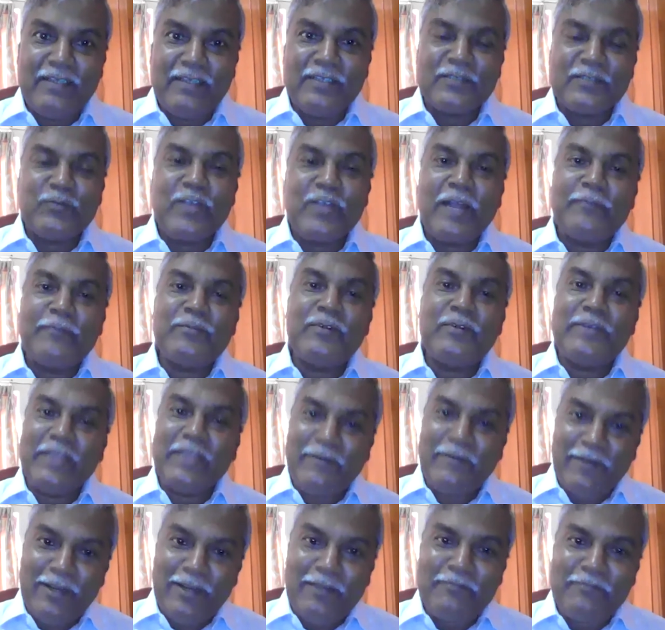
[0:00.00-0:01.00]
So we hmm. have to
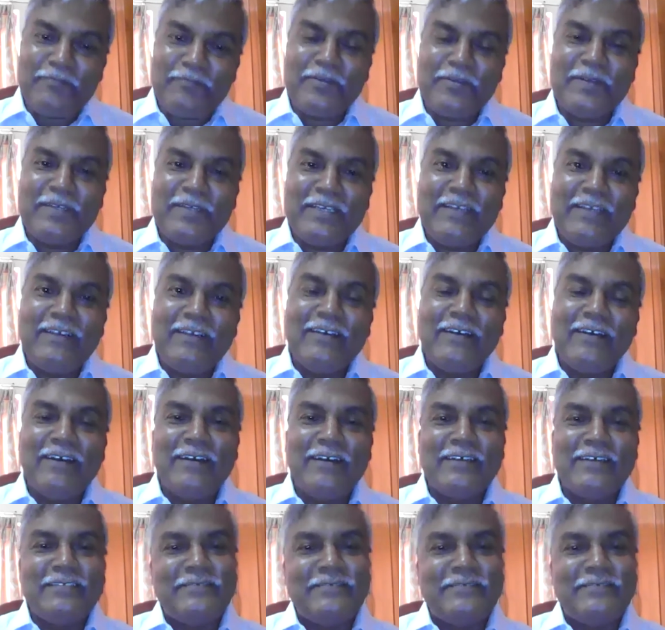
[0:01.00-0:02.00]
develop
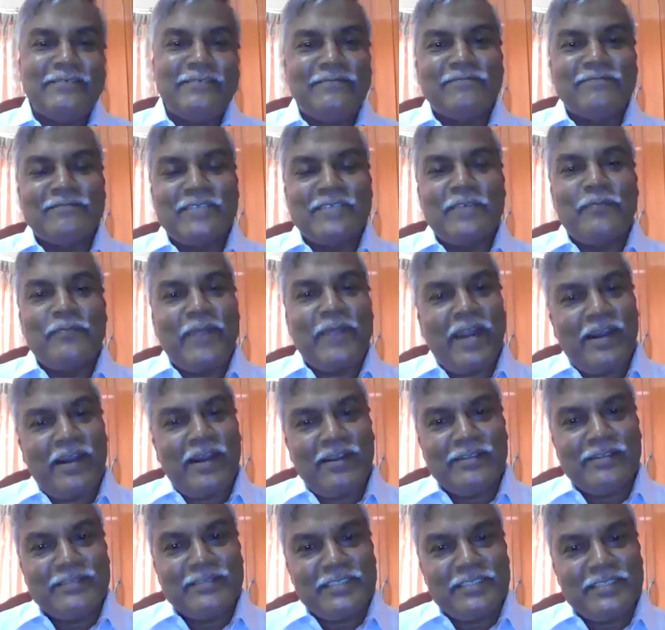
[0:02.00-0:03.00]
um, a
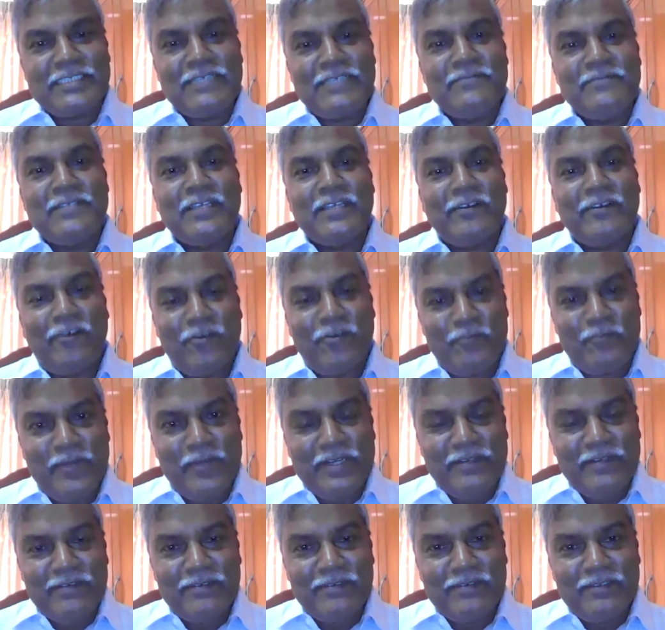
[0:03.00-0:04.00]
parallel system in the
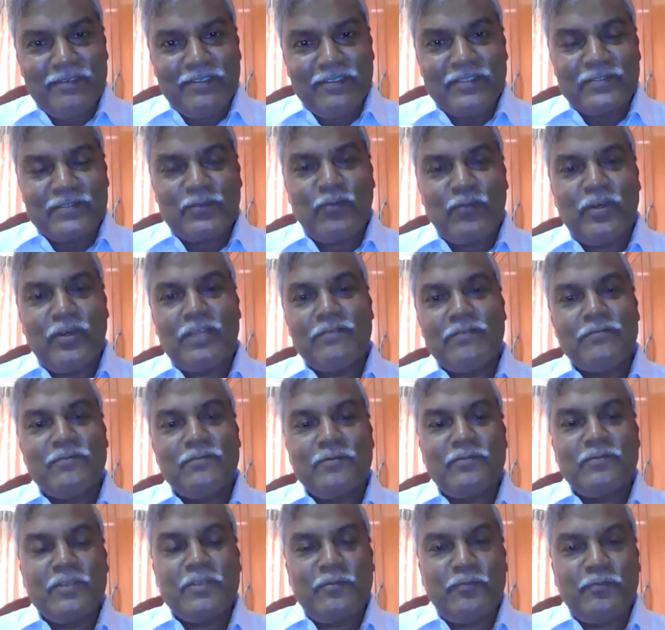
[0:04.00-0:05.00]
government where
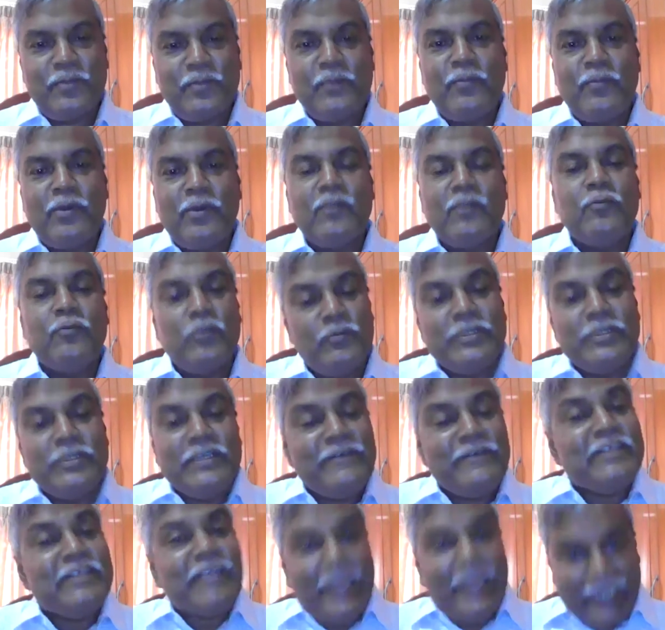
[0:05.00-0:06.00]
people will be
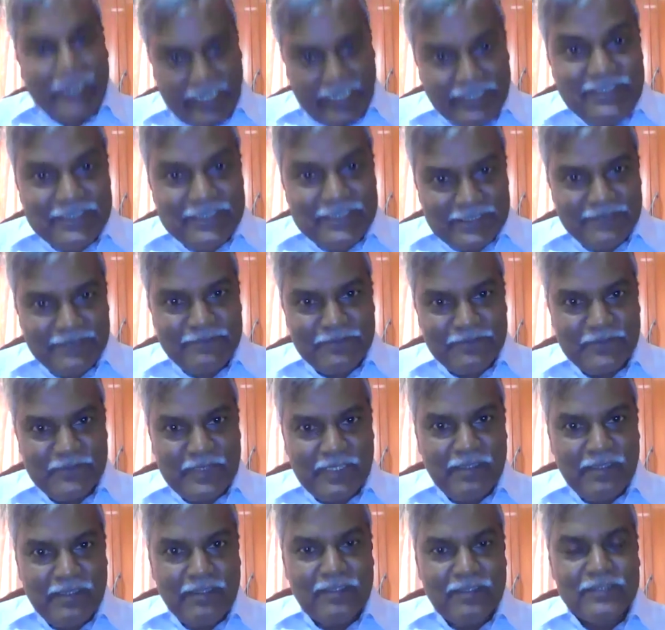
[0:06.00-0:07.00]
giving guidelines.
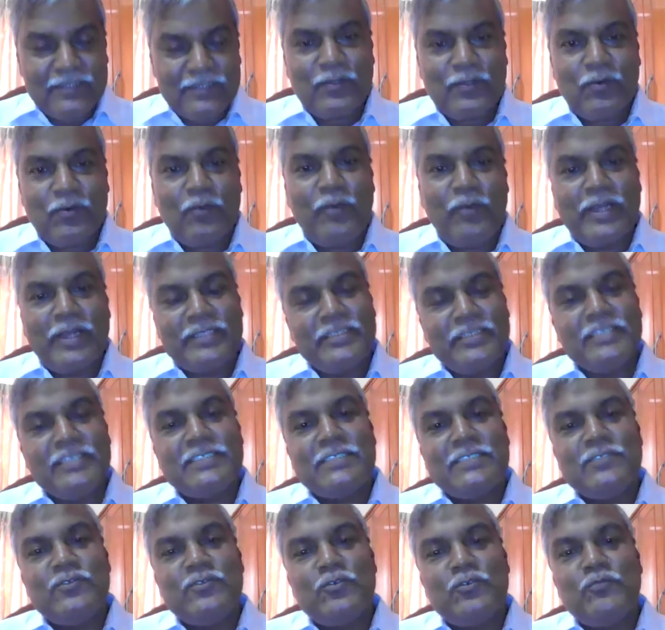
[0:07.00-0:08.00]
So by
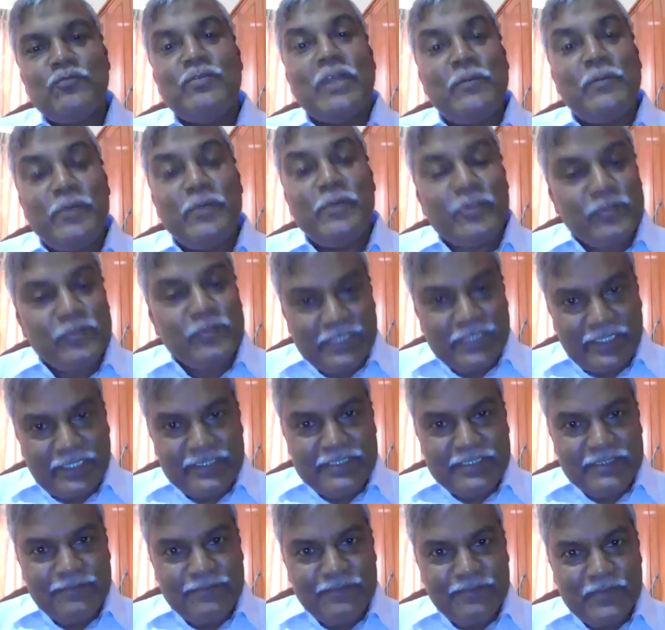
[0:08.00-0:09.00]
this, you should be able to
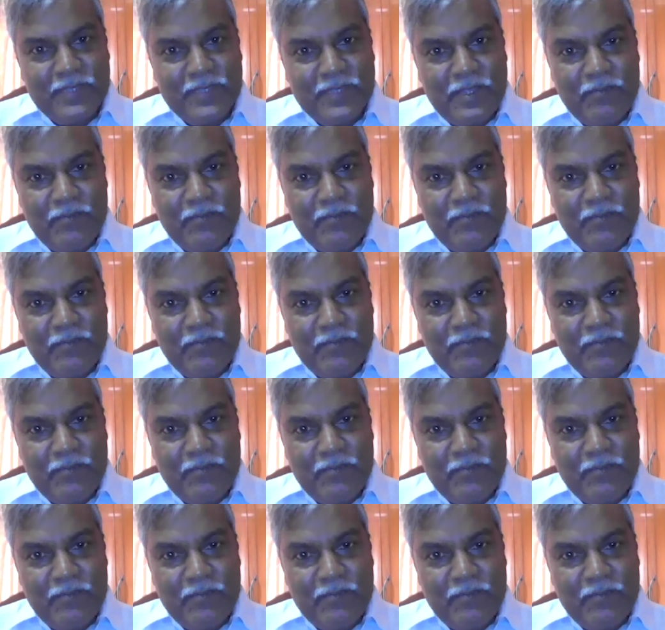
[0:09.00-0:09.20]
search.